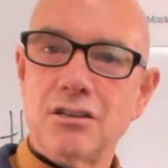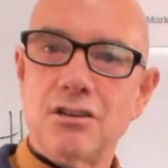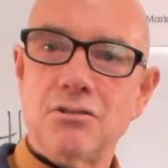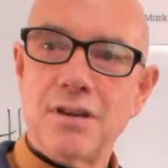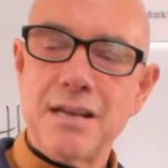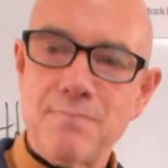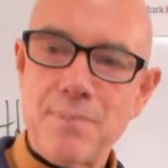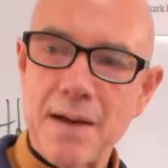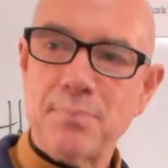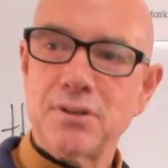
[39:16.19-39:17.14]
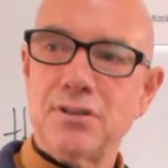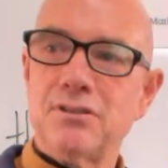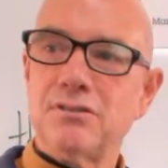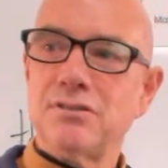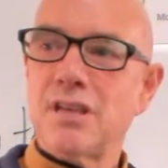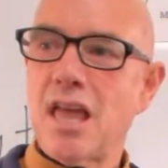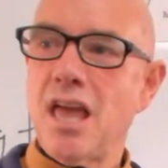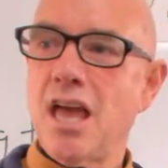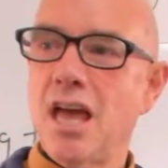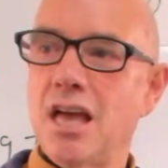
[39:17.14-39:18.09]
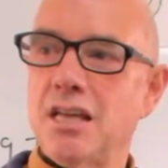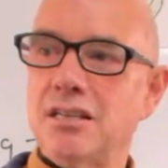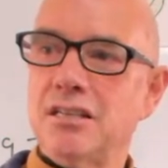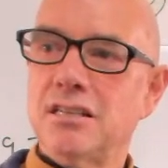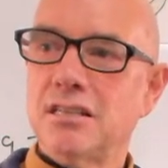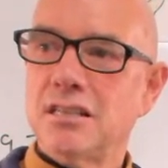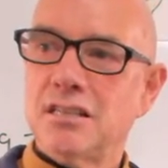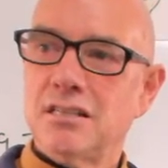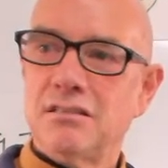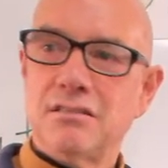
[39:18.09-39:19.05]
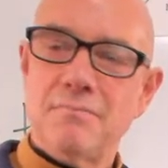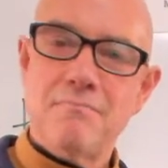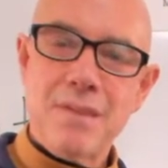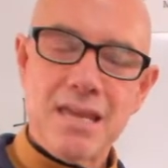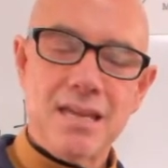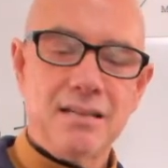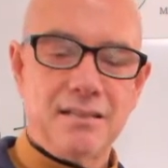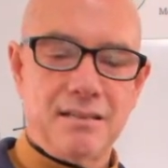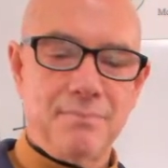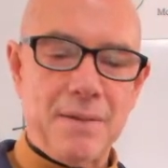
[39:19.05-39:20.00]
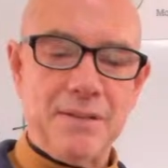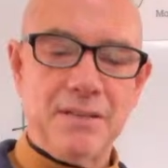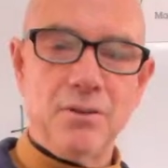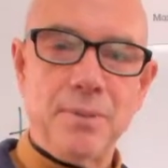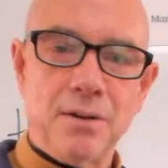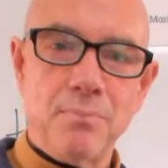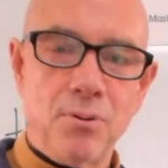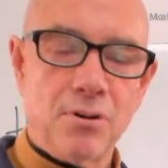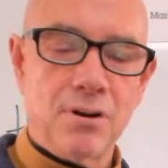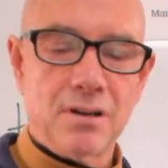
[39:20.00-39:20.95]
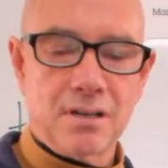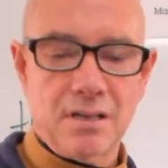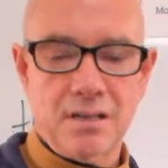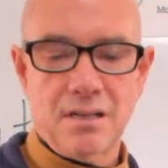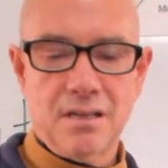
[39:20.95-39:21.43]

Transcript: green peppers and some meat, maybe a little bit of pork,